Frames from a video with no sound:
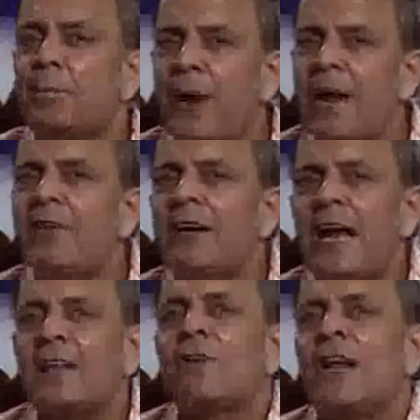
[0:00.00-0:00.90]
private
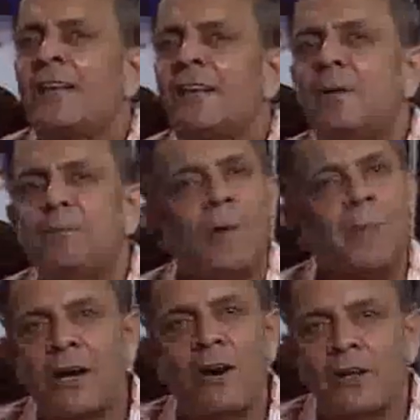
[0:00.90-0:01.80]
as well as in
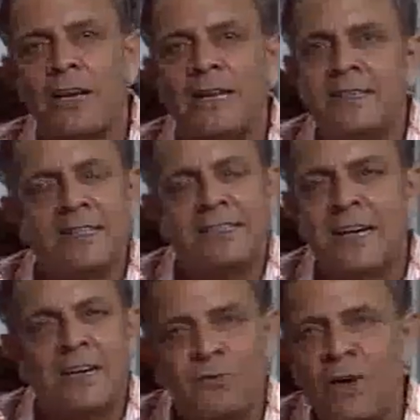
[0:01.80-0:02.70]
public organizations.
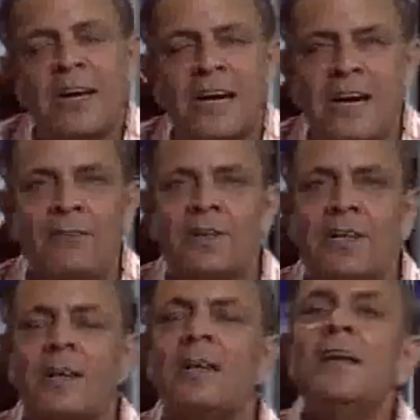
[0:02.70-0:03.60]
That is one kind of a thing.